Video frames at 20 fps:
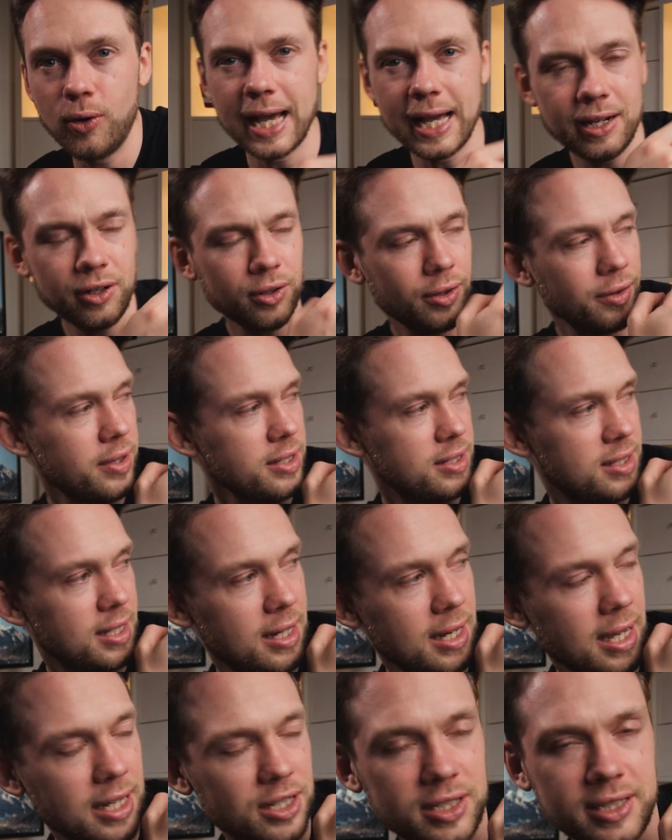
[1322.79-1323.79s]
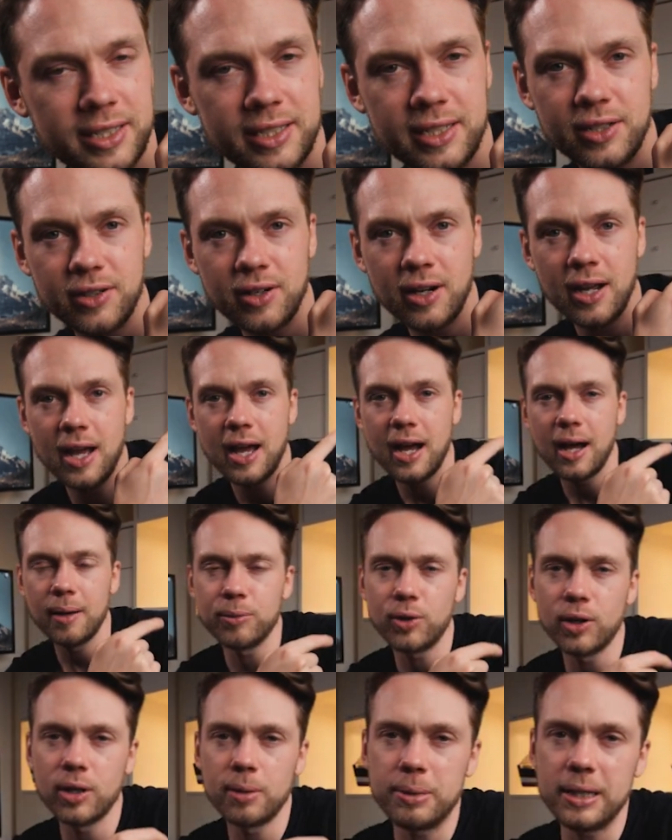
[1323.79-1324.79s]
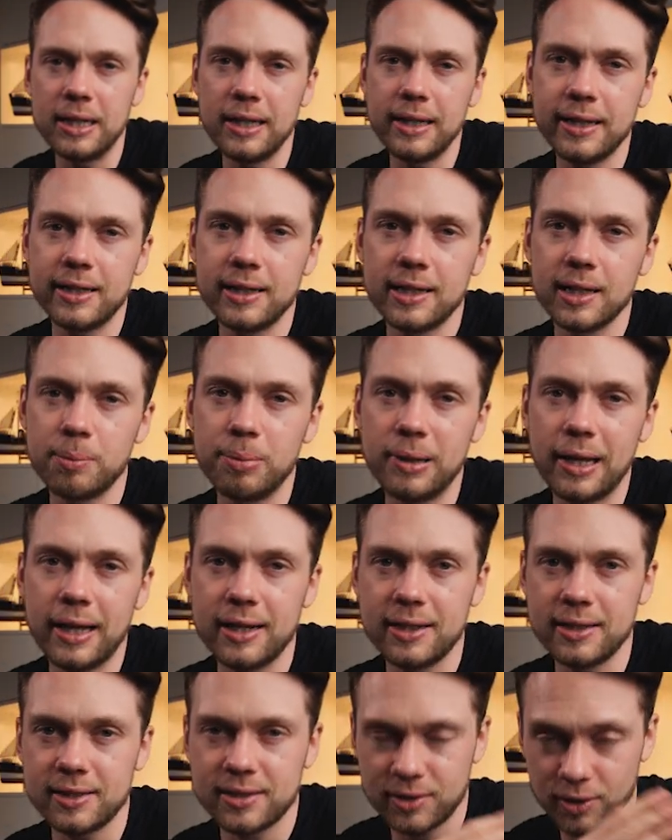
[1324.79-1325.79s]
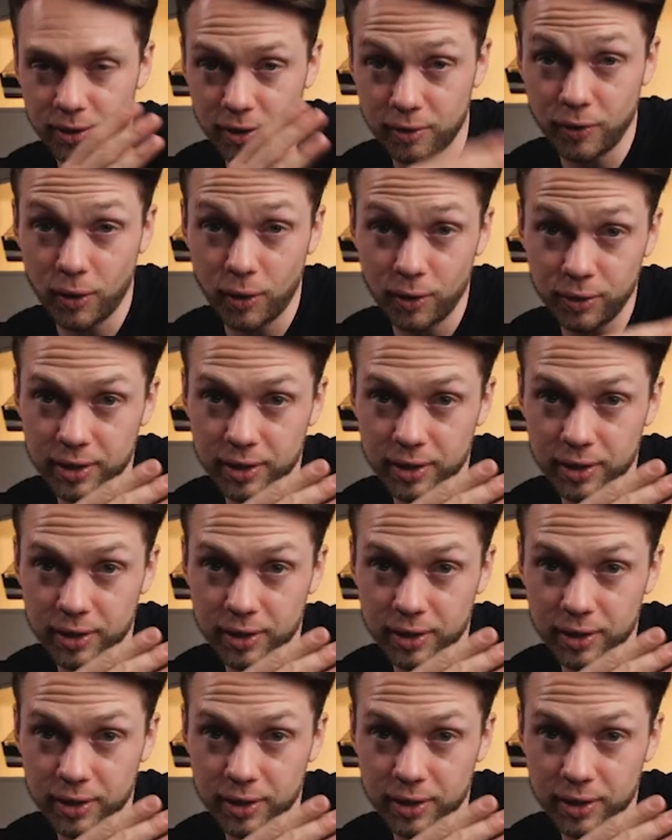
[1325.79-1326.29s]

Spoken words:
And on this side, actually here, I'm going to be linking a playlist of all